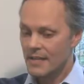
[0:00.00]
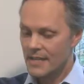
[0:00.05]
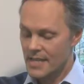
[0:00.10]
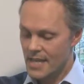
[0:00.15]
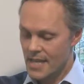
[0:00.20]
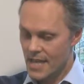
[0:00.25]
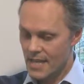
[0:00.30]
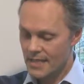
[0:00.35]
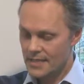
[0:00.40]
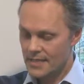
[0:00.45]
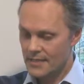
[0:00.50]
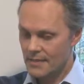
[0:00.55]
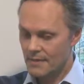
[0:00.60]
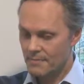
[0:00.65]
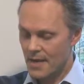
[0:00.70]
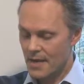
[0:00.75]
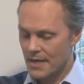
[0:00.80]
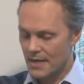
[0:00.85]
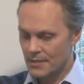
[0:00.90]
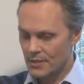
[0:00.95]
Yes,
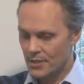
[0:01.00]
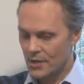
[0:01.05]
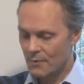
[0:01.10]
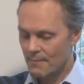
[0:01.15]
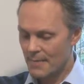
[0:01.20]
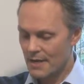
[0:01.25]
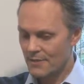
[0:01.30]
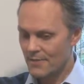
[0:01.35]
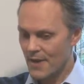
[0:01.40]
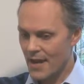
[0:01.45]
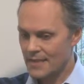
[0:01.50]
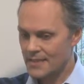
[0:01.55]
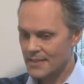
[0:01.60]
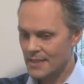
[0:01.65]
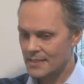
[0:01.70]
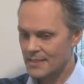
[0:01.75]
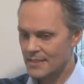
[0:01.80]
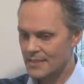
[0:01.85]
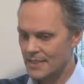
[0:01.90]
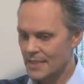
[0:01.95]
as you know, many
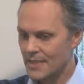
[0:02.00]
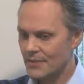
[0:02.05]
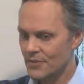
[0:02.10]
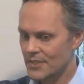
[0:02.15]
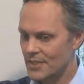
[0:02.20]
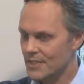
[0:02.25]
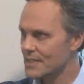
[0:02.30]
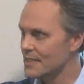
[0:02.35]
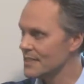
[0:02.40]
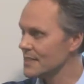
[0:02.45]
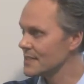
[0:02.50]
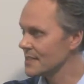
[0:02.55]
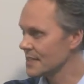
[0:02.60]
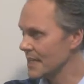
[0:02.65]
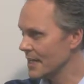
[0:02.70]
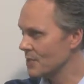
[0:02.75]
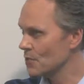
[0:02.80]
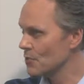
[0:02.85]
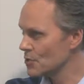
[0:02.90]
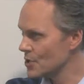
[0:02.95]
vaccines are delivered into the
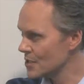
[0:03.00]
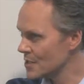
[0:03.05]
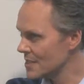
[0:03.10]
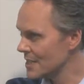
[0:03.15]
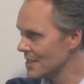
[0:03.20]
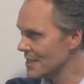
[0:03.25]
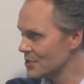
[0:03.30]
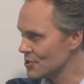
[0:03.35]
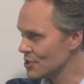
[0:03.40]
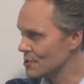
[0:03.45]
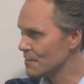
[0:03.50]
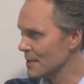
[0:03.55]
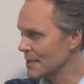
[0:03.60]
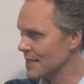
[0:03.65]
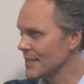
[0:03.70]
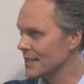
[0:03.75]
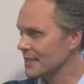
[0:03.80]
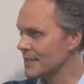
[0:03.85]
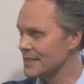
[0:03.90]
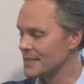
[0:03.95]
skin, or at least just
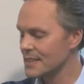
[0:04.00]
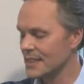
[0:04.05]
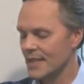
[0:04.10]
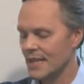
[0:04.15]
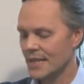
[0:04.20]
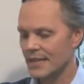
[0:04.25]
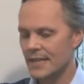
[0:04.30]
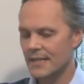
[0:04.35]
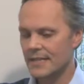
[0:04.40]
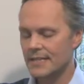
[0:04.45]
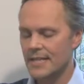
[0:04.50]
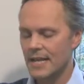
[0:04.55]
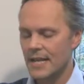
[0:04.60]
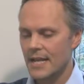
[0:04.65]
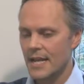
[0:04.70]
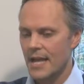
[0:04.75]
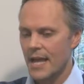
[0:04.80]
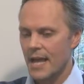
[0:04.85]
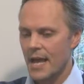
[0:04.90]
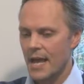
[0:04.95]
beneath the skin, and
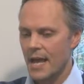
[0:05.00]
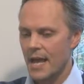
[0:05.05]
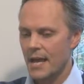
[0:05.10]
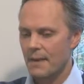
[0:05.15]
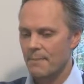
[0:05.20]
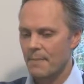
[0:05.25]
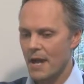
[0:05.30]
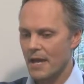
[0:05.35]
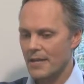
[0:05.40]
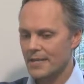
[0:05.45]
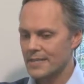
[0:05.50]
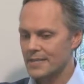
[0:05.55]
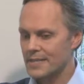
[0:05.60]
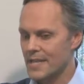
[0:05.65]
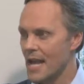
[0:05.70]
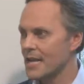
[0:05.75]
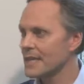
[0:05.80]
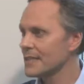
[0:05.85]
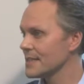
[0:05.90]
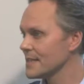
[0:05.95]
by
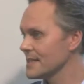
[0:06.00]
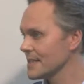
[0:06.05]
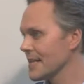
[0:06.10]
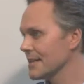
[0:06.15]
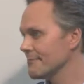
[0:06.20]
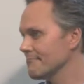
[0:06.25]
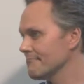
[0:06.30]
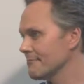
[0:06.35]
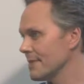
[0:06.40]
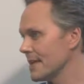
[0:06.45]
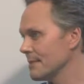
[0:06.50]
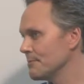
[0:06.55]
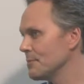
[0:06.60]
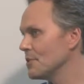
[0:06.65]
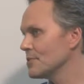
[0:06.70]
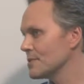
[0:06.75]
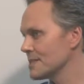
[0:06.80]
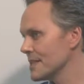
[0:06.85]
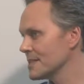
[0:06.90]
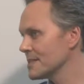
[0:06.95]
understanding the skin
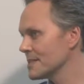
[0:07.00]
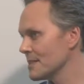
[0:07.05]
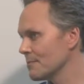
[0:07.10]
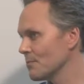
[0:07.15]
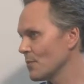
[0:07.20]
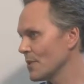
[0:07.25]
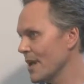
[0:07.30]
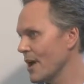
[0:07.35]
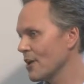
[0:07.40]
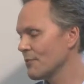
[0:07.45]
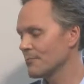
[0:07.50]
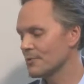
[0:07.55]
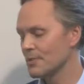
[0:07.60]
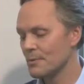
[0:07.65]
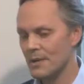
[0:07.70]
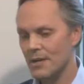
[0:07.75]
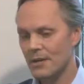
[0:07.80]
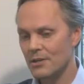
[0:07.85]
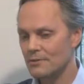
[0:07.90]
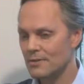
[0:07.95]
immune system, we hope to
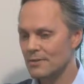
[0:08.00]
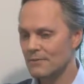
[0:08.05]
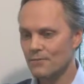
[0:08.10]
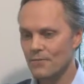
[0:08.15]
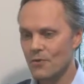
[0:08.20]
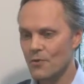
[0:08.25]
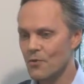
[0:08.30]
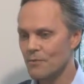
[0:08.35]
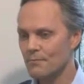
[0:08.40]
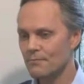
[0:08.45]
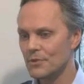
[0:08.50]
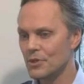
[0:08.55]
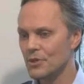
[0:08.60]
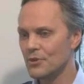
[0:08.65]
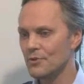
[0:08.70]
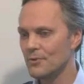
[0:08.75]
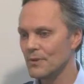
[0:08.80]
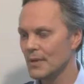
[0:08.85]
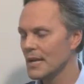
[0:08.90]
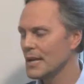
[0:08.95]
be able to inform
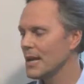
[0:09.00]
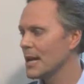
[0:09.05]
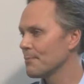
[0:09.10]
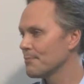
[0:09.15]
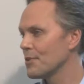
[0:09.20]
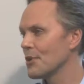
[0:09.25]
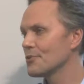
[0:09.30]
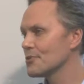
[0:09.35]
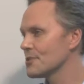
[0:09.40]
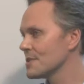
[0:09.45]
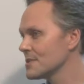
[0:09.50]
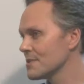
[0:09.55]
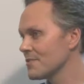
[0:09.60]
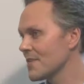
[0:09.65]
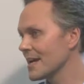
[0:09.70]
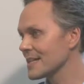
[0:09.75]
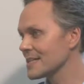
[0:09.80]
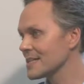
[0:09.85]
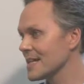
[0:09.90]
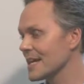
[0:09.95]
new approaches to
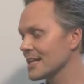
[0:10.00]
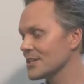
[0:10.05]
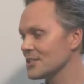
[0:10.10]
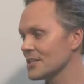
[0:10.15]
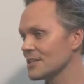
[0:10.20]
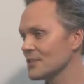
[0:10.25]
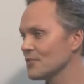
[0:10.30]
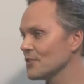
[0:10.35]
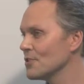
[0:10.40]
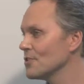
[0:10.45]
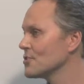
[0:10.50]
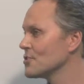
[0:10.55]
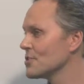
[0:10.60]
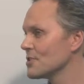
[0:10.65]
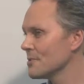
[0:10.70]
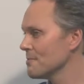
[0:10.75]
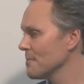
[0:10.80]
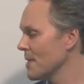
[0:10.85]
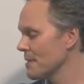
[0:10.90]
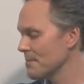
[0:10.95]
vaccination in the future
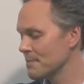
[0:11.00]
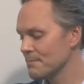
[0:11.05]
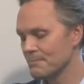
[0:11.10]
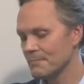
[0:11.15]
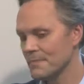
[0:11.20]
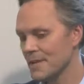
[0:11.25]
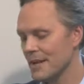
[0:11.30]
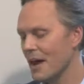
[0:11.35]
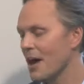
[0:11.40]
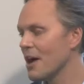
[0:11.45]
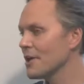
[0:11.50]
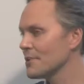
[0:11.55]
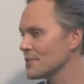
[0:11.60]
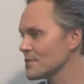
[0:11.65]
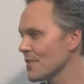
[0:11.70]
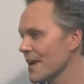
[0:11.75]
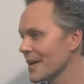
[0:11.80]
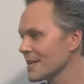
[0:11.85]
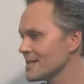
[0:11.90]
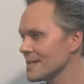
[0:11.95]
that might enhance
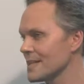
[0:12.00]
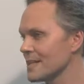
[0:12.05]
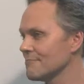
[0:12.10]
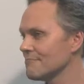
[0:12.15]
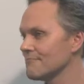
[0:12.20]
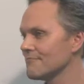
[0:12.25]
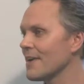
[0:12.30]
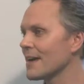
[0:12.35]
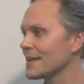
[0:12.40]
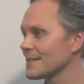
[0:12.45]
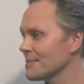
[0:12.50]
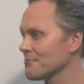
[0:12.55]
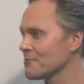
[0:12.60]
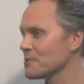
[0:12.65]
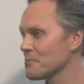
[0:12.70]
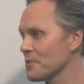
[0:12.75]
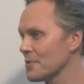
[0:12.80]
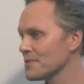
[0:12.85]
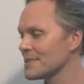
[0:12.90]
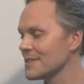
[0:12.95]
vaccine
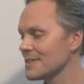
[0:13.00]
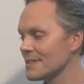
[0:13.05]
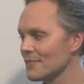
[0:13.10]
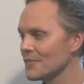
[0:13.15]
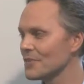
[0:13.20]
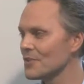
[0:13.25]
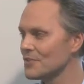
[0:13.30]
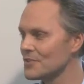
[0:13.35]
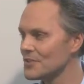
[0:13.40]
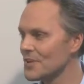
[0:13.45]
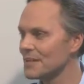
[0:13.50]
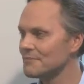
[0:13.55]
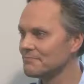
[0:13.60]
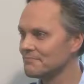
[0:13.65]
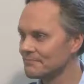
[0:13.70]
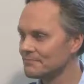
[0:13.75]
response in the future.